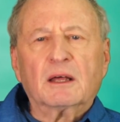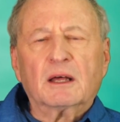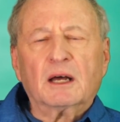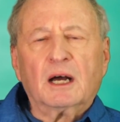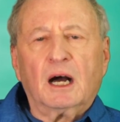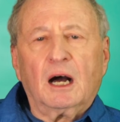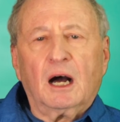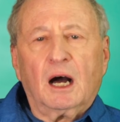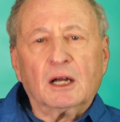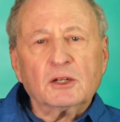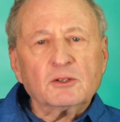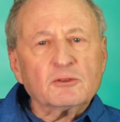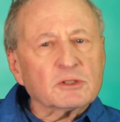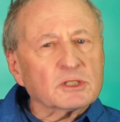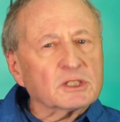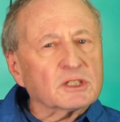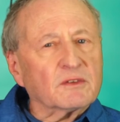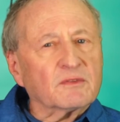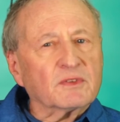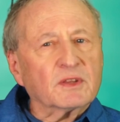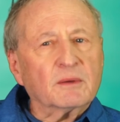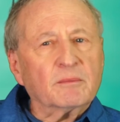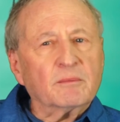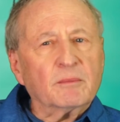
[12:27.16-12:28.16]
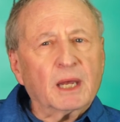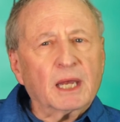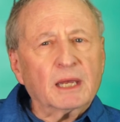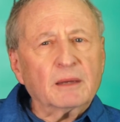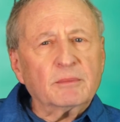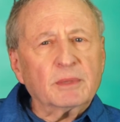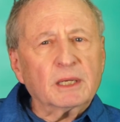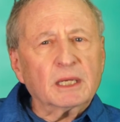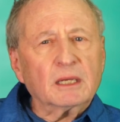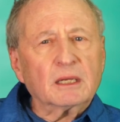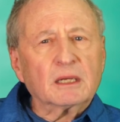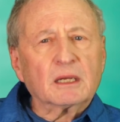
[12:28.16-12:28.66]
hundreds of them
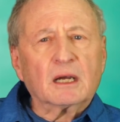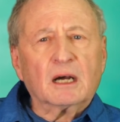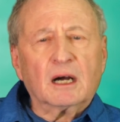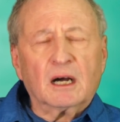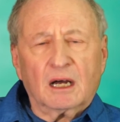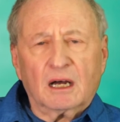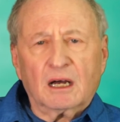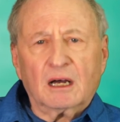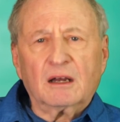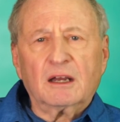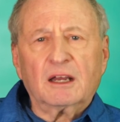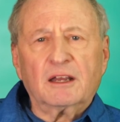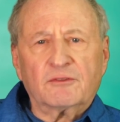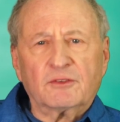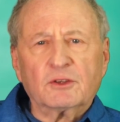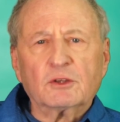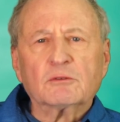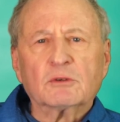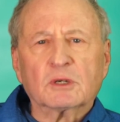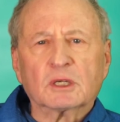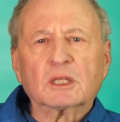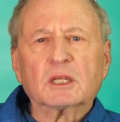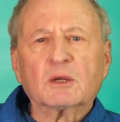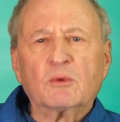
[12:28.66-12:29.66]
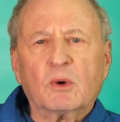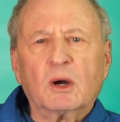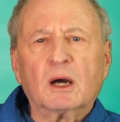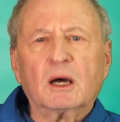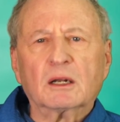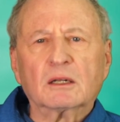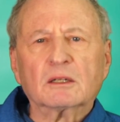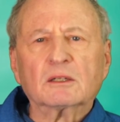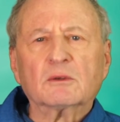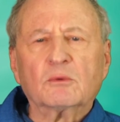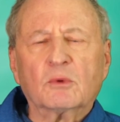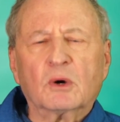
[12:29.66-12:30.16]
maybe, if you really
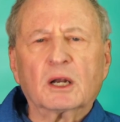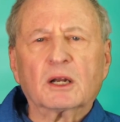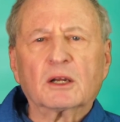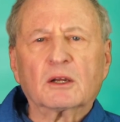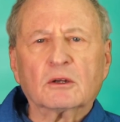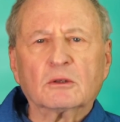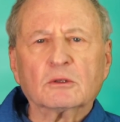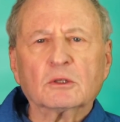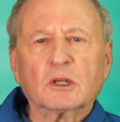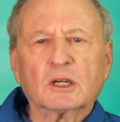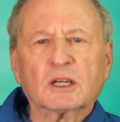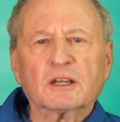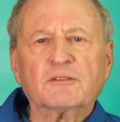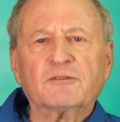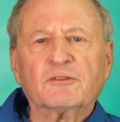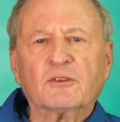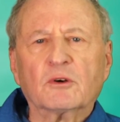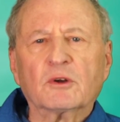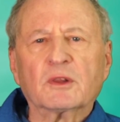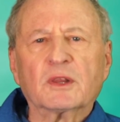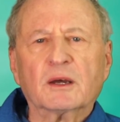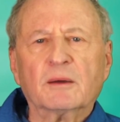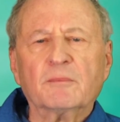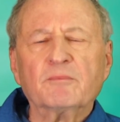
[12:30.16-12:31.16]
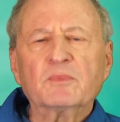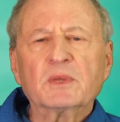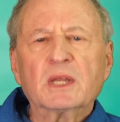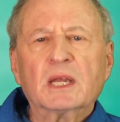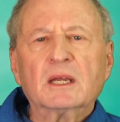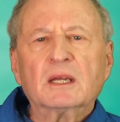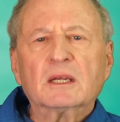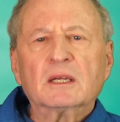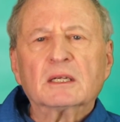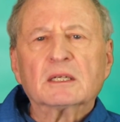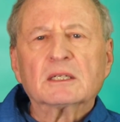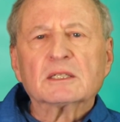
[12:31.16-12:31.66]
want to go looking for them.
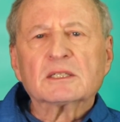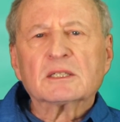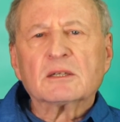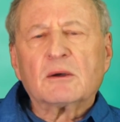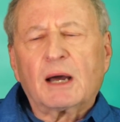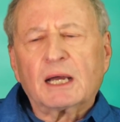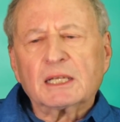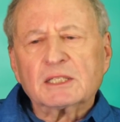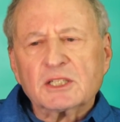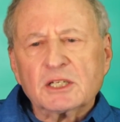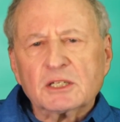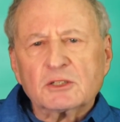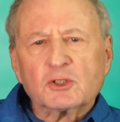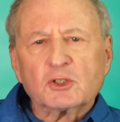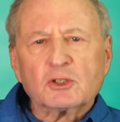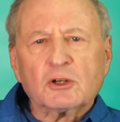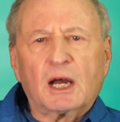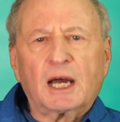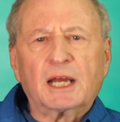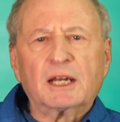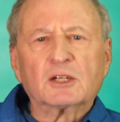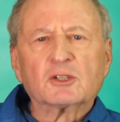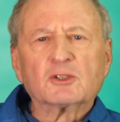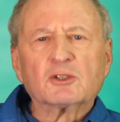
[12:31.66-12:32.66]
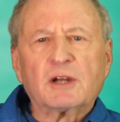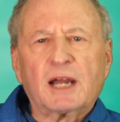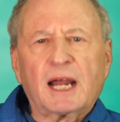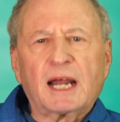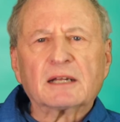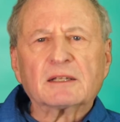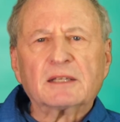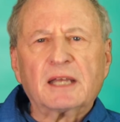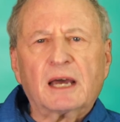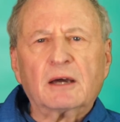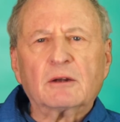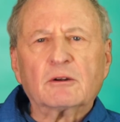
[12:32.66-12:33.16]
So I did try to
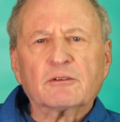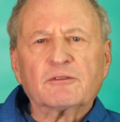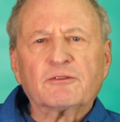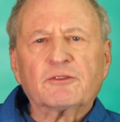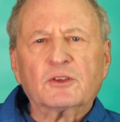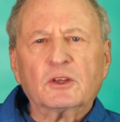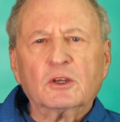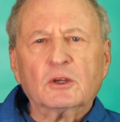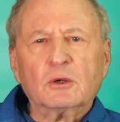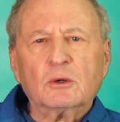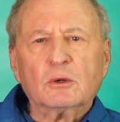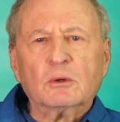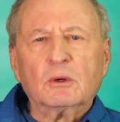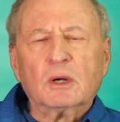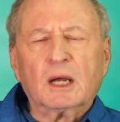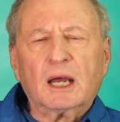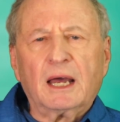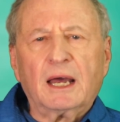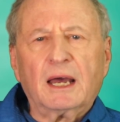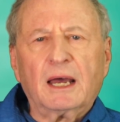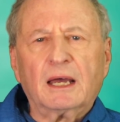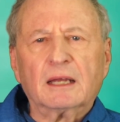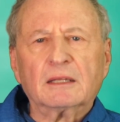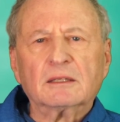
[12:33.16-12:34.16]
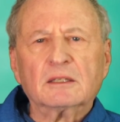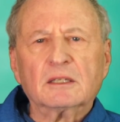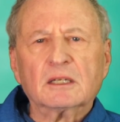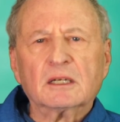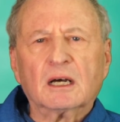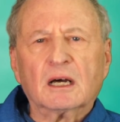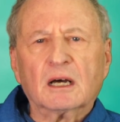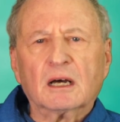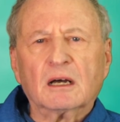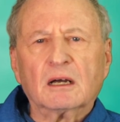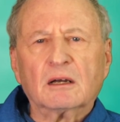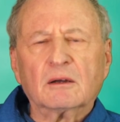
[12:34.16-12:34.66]
track down a few, and
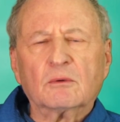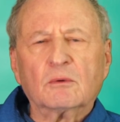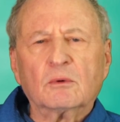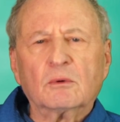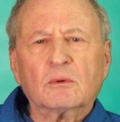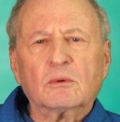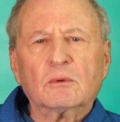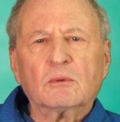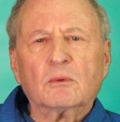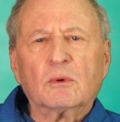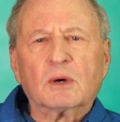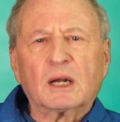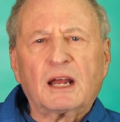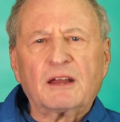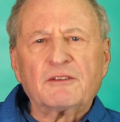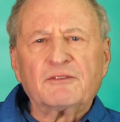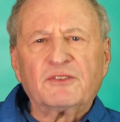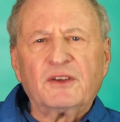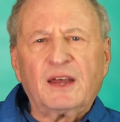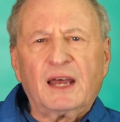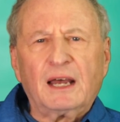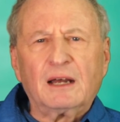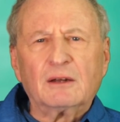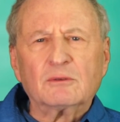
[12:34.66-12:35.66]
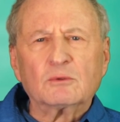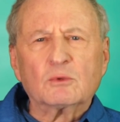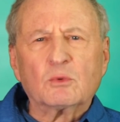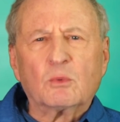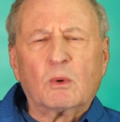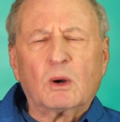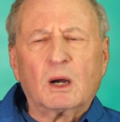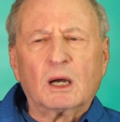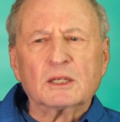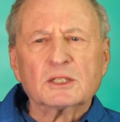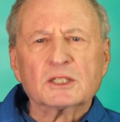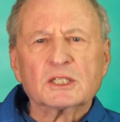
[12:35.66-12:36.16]
what I found
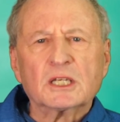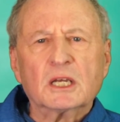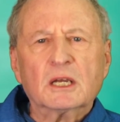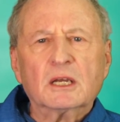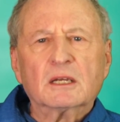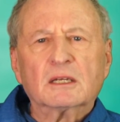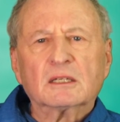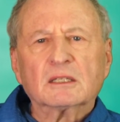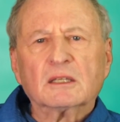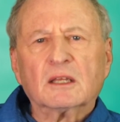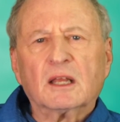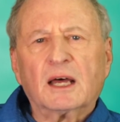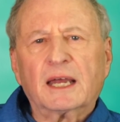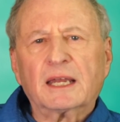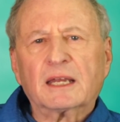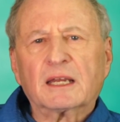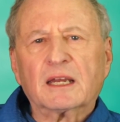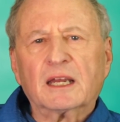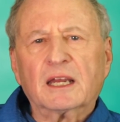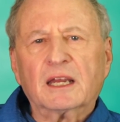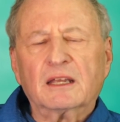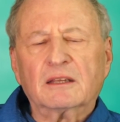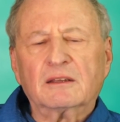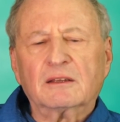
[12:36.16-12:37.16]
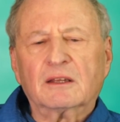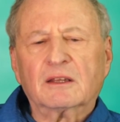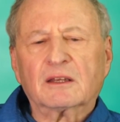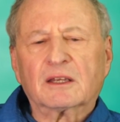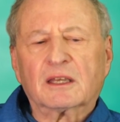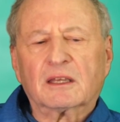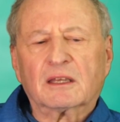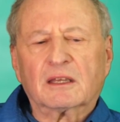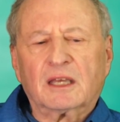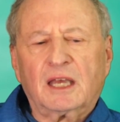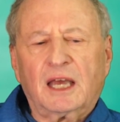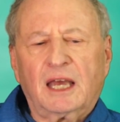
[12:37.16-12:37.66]
was, like in the
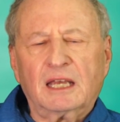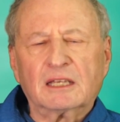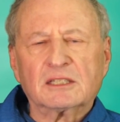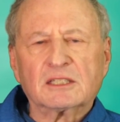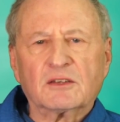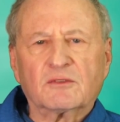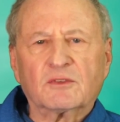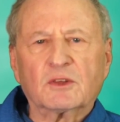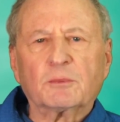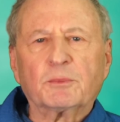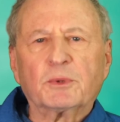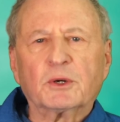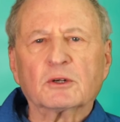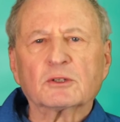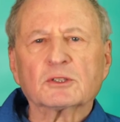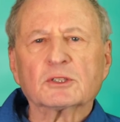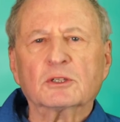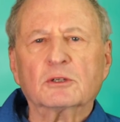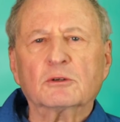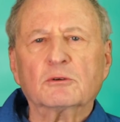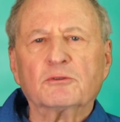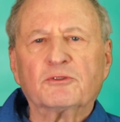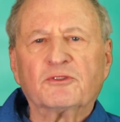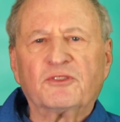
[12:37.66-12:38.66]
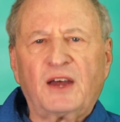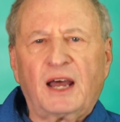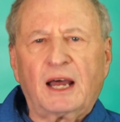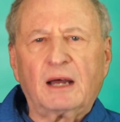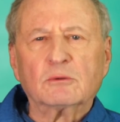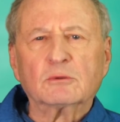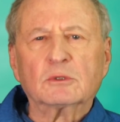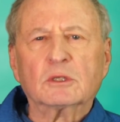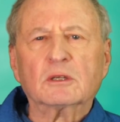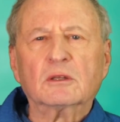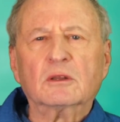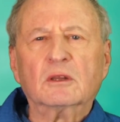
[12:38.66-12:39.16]
case of the person who
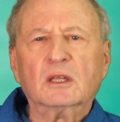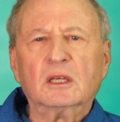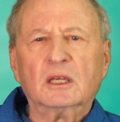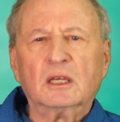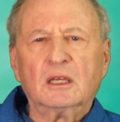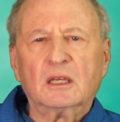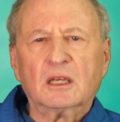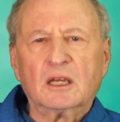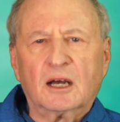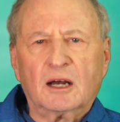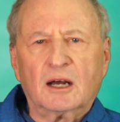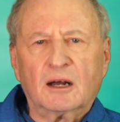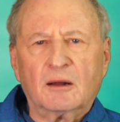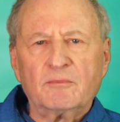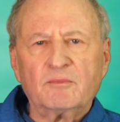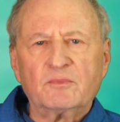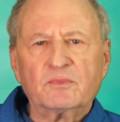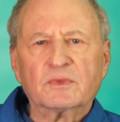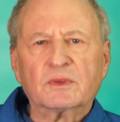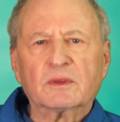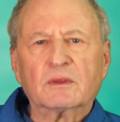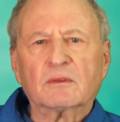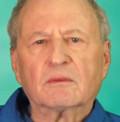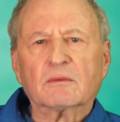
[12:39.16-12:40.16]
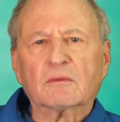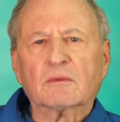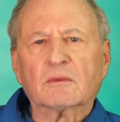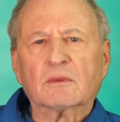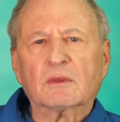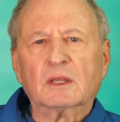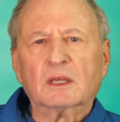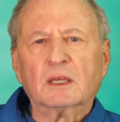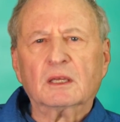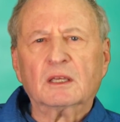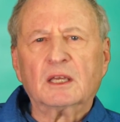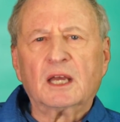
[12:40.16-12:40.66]
founded
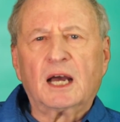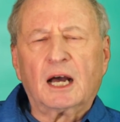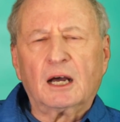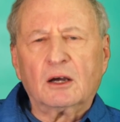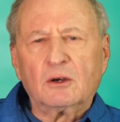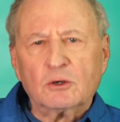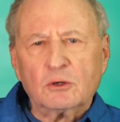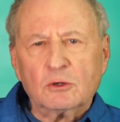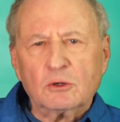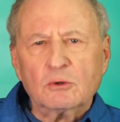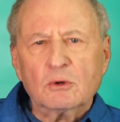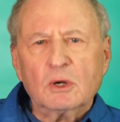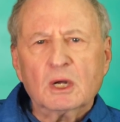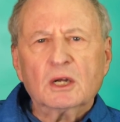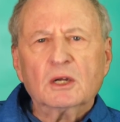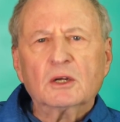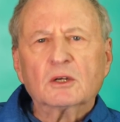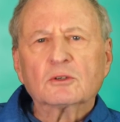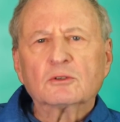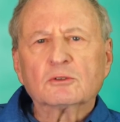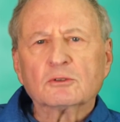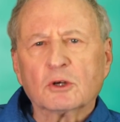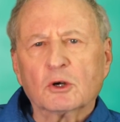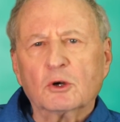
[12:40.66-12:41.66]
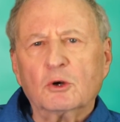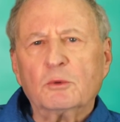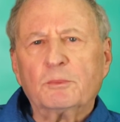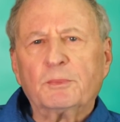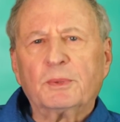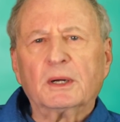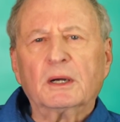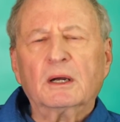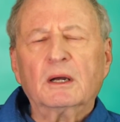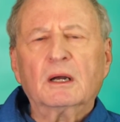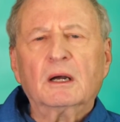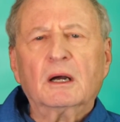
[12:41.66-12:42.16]
the Yahoo group